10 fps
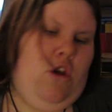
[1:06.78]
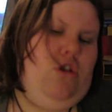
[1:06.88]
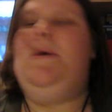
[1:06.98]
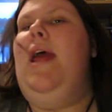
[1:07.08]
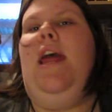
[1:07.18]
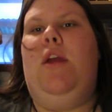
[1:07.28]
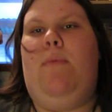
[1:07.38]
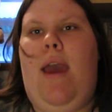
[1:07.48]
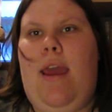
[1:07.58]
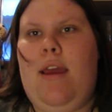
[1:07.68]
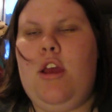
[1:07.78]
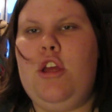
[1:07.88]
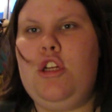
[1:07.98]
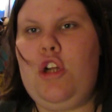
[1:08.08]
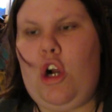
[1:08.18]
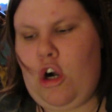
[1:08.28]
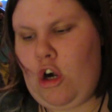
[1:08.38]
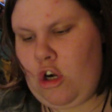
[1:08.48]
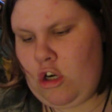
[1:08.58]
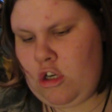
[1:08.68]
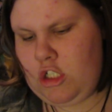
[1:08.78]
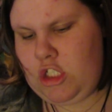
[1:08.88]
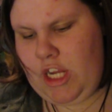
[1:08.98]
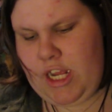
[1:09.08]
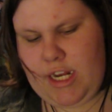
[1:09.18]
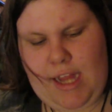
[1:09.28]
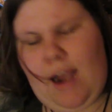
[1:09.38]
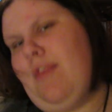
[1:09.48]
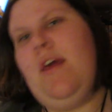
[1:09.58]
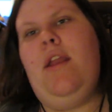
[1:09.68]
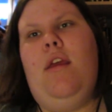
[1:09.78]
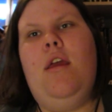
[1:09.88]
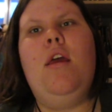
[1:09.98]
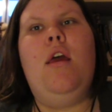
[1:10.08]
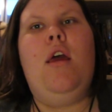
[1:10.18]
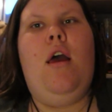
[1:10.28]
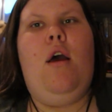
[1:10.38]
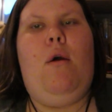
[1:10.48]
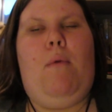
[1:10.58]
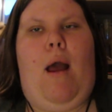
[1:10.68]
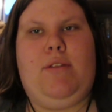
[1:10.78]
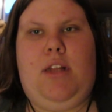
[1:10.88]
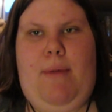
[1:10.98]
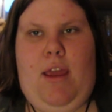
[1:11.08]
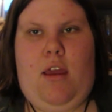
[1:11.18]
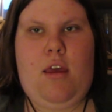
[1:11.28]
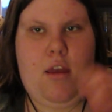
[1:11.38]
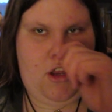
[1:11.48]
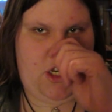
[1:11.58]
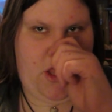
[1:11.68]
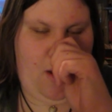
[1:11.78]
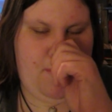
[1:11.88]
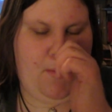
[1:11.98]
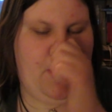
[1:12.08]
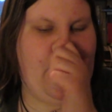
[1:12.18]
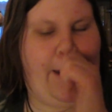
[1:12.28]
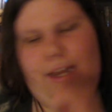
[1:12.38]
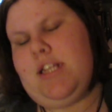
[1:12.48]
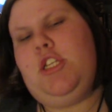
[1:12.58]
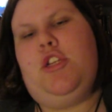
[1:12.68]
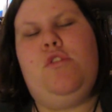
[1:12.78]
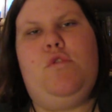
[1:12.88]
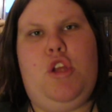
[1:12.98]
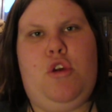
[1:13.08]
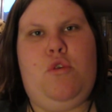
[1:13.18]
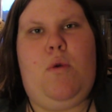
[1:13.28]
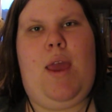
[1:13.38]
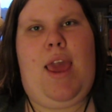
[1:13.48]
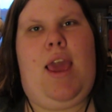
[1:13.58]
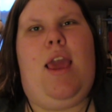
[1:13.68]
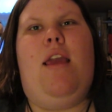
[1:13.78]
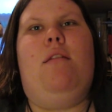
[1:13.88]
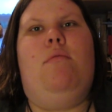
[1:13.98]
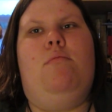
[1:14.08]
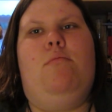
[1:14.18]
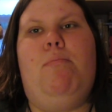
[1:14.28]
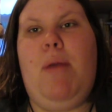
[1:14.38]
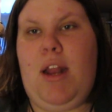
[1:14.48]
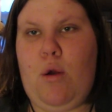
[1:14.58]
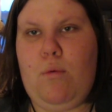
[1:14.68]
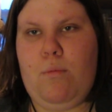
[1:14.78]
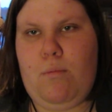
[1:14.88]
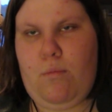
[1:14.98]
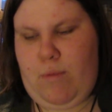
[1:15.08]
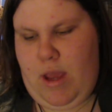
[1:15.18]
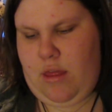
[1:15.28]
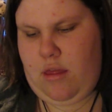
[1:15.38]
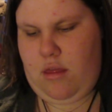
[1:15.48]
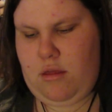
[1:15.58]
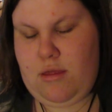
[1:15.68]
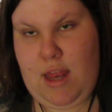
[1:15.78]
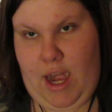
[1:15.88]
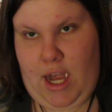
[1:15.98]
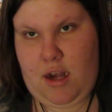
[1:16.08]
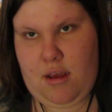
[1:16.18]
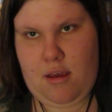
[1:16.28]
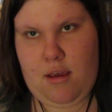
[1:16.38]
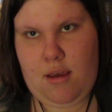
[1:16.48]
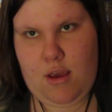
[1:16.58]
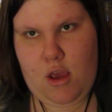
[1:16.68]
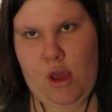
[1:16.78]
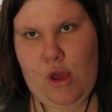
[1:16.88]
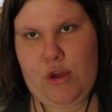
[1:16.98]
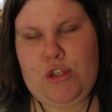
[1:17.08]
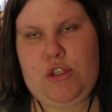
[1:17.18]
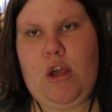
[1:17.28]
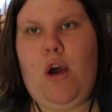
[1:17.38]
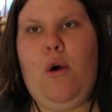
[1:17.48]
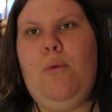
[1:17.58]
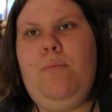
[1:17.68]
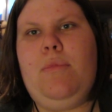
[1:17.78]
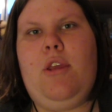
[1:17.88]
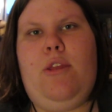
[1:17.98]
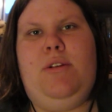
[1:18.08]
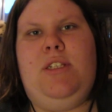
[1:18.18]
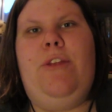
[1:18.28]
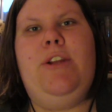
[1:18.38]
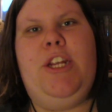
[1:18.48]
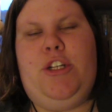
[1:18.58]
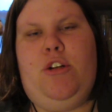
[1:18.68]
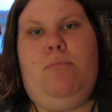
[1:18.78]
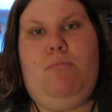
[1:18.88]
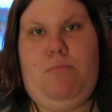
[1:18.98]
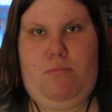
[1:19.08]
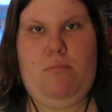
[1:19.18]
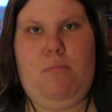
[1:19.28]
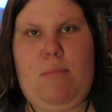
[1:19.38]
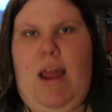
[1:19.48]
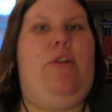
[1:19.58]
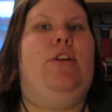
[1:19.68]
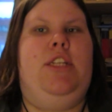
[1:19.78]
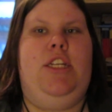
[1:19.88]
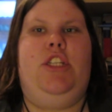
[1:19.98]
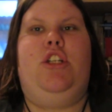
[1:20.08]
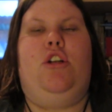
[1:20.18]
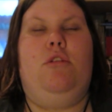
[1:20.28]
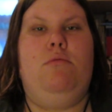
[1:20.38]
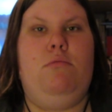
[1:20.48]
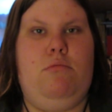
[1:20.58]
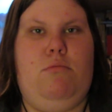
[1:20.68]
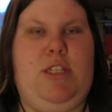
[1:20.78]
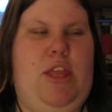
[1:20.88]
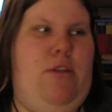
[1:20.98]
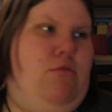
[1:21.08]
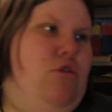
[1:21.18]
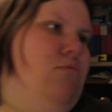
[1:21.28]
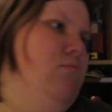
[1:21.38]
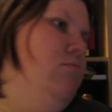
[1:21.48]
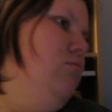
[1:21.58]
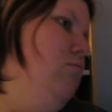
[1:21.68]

So anyway, she decided that I was gonna make, she thought it'd be a really good idea to do a pillow with knitting. So there was another teacher, my other teacher was in the room